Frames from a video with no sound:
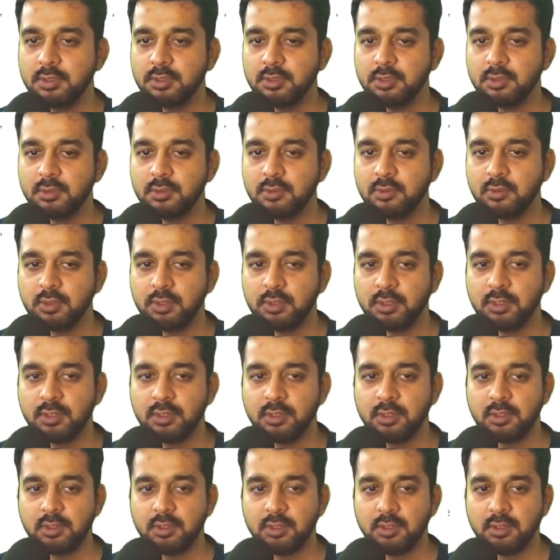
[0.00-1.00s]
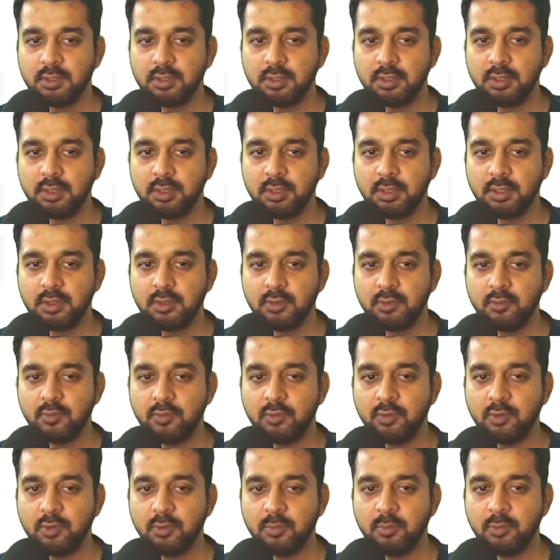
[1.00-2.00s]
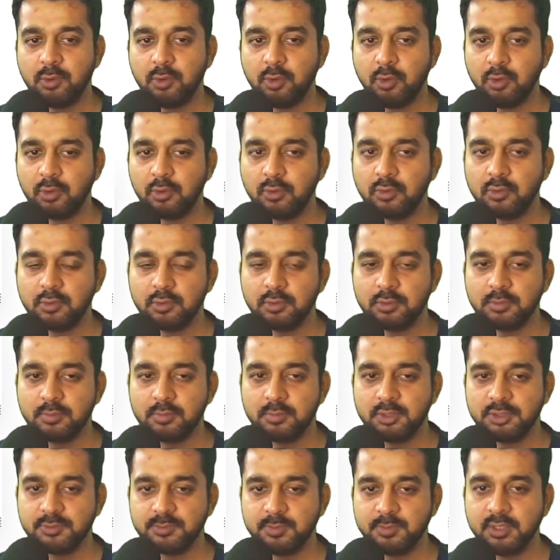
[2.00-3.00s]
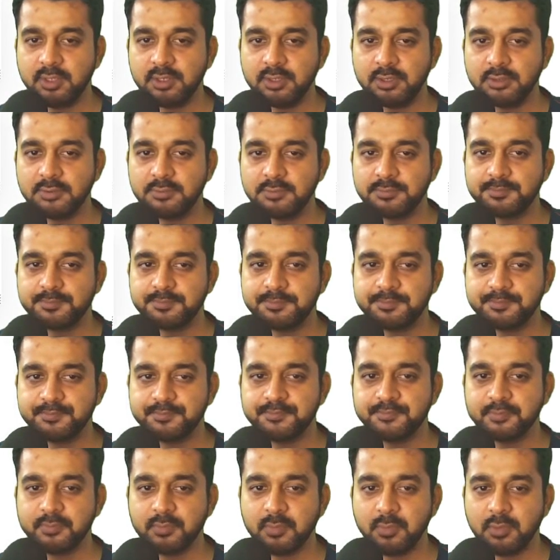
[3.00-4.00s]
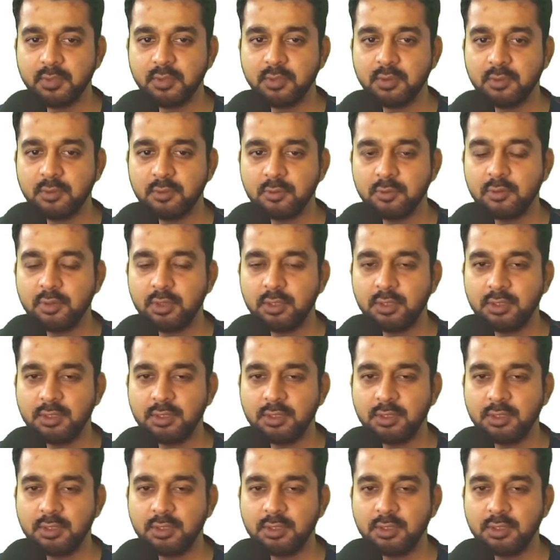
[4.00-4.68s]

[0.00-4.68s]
Okay, and overall blog looks much better. So I think